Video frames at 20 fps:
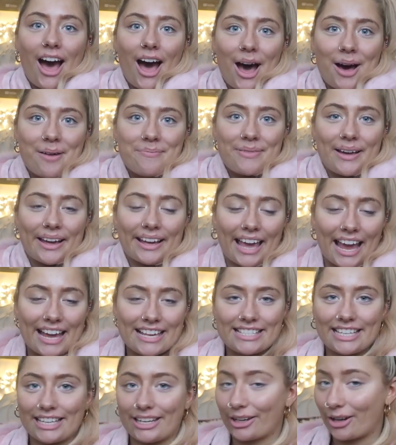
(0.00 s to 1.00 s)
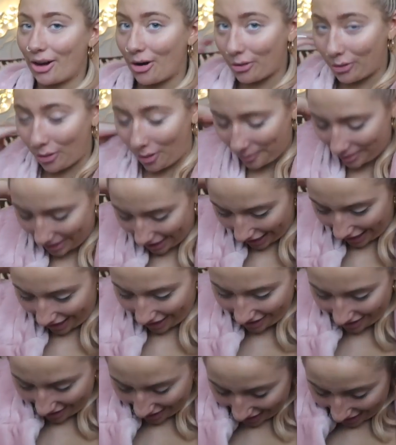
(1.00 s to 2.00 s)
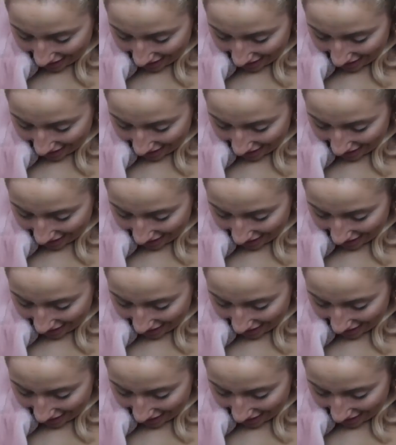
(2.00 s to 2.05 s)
that Casey and Nicole got me it.